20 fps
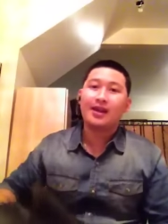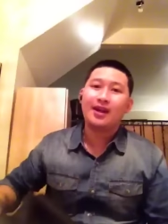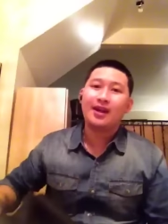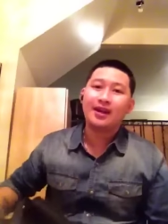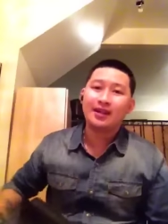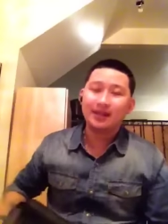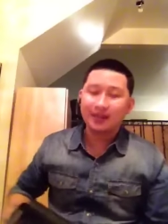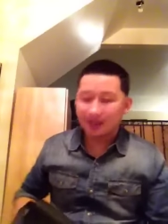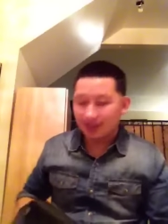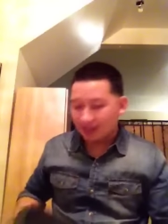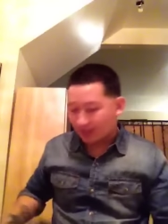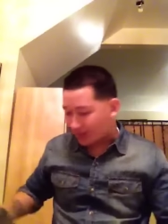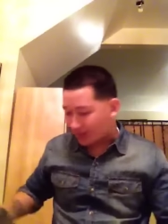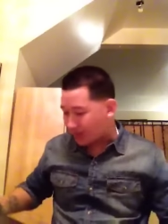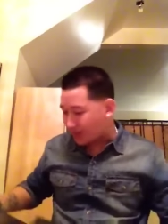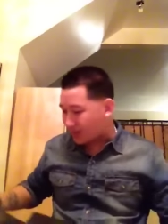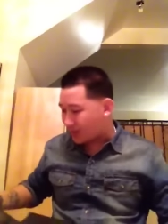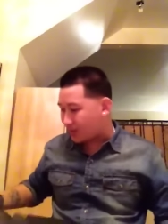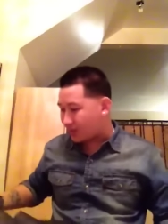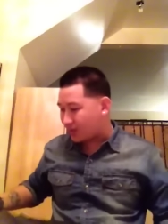And
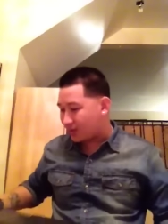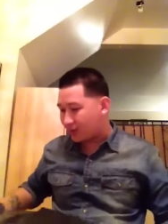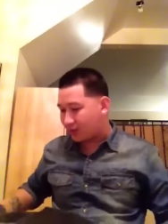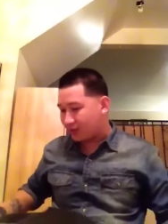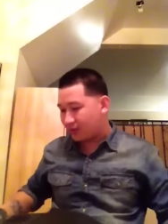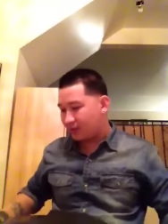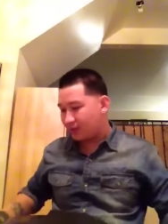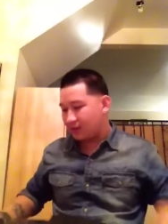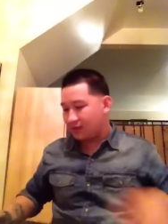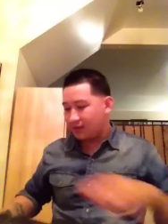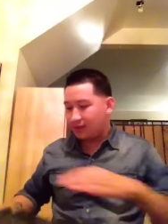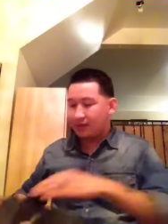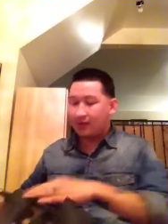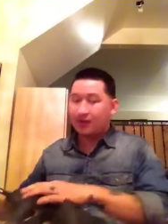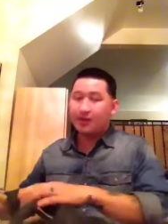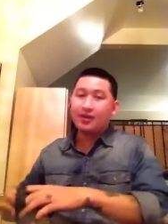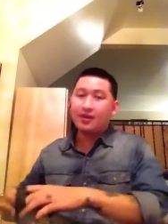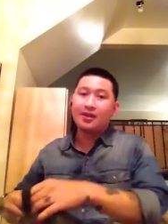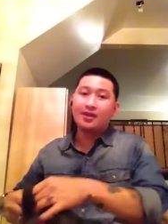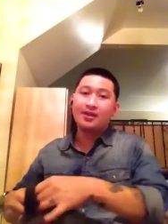this.
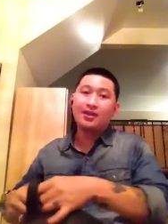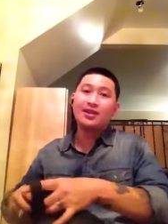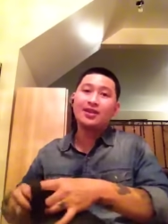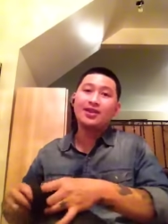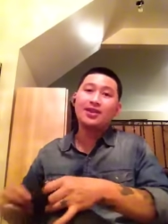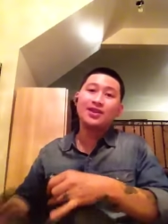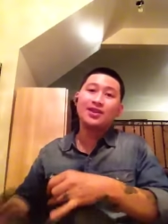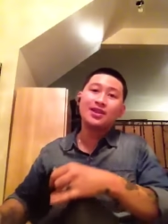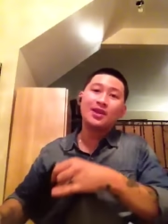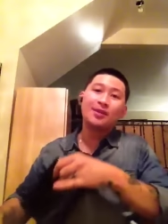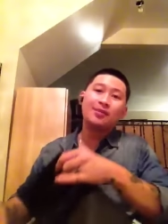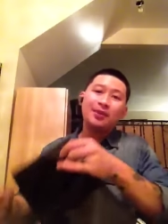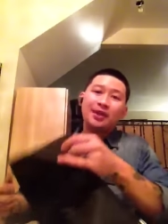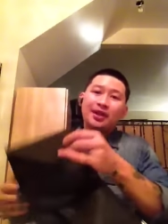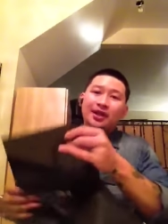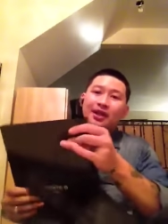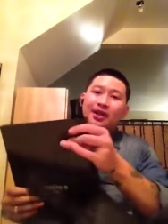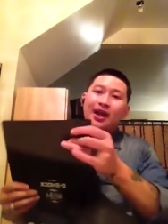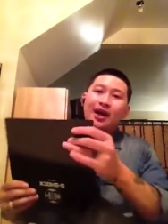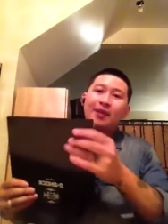This is
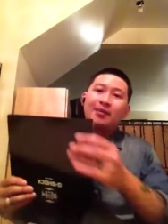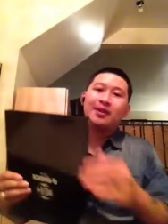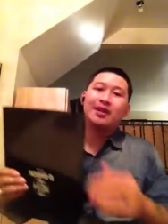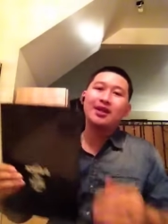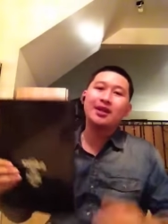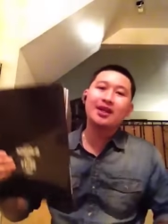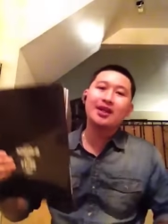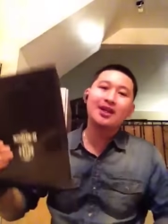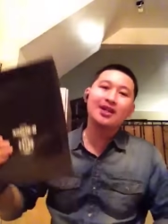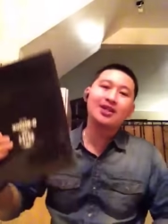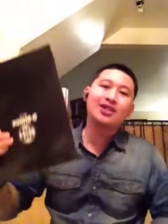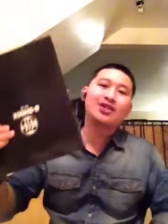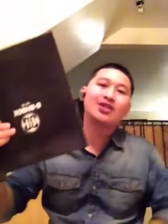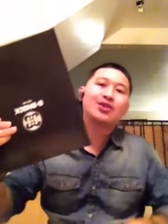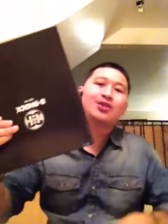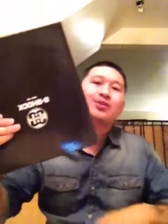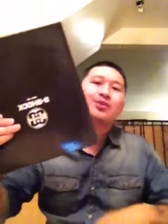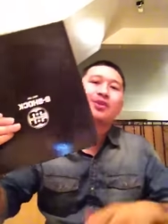something I'm going to get into